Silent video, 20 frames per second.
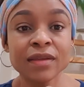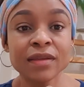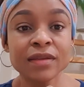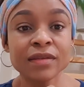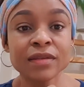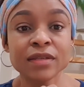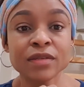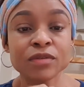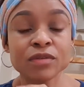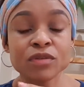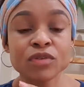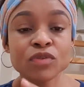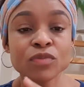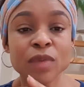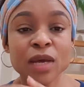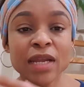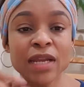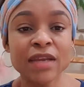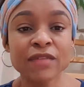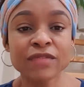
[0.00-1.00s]
you
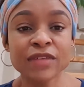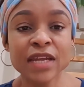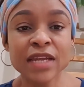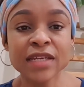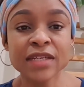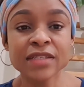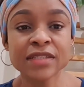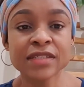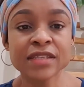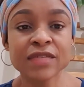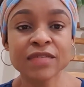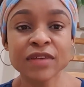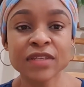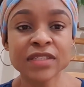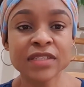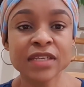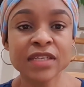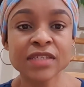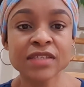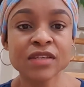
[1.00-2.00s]
might have done it 7
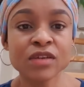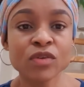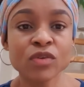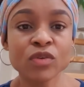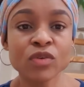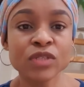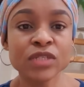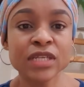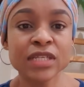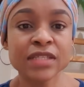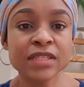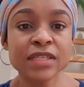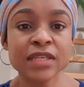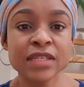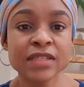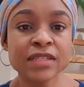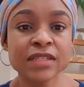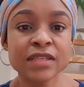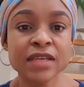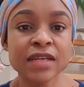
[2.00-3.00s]
days ago. It doesn't
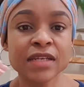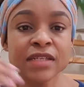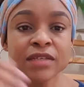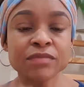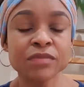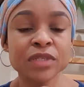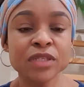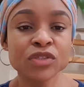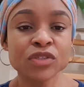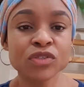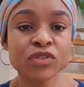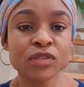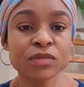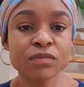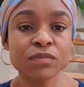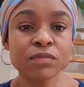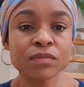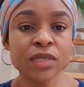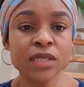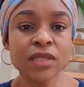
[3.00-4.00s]
necessarily
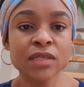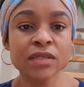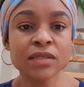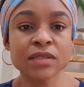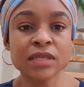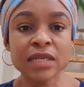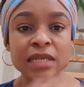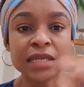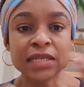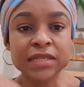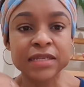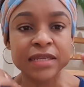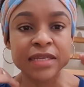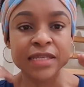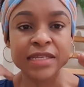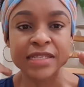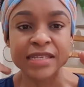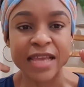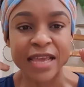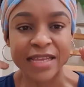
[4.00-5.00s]
mean
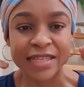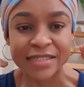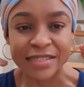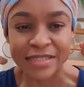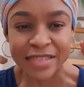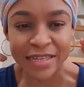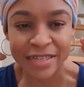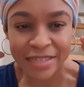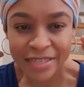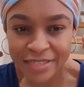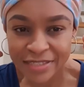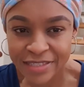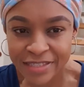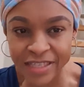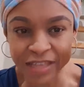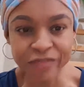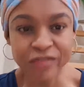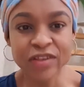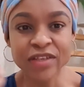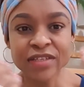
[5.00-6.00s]
in exactly
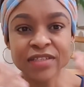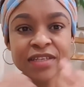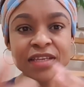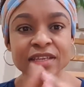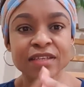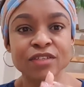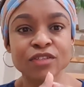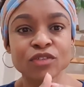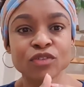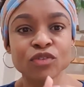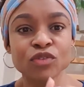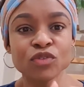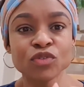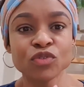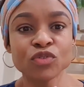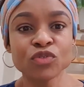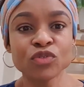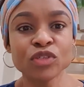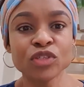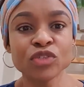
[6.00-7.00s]
7 days
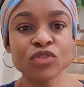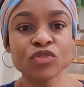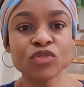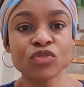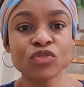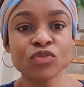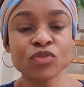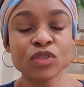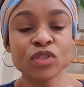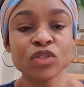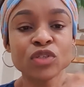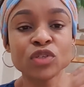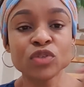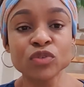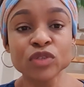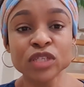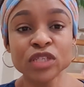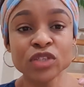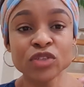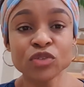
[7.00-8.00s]
you need to do it. You
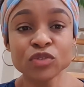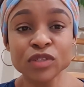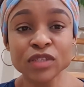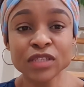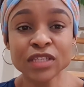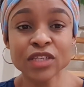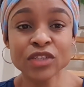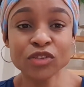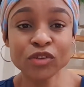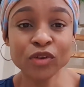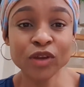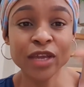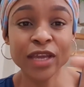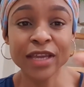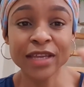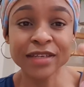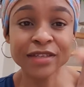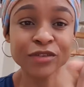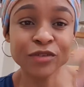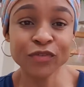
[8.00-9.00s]
need to stick your
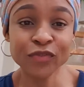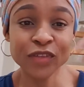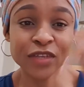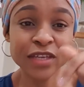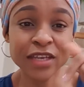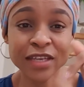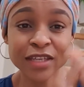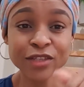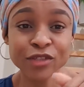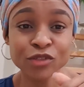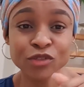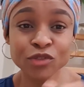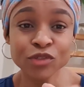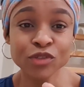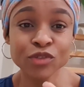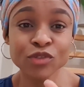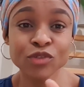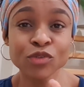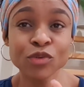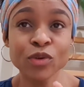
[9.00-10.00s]
finger into
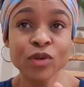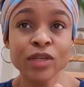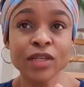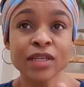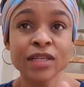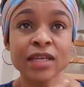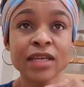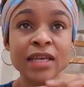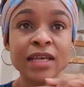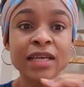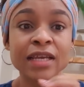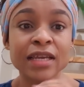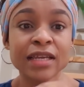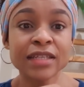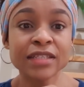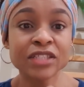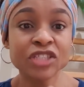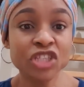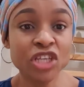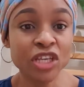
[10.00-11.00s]
the soil
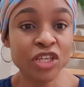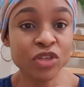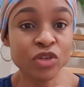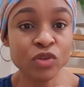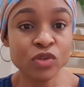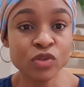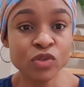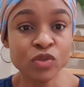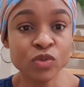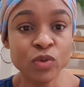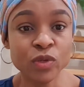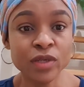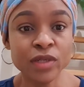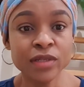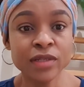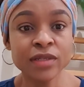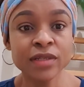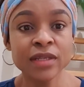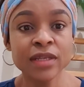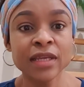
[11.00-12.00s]
and check your
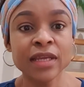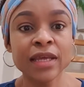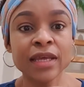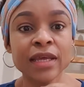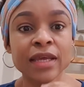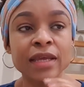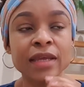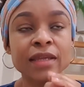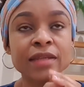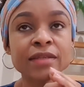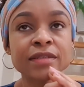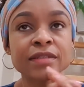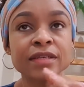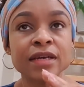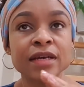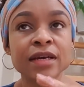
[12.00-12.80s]
soil, and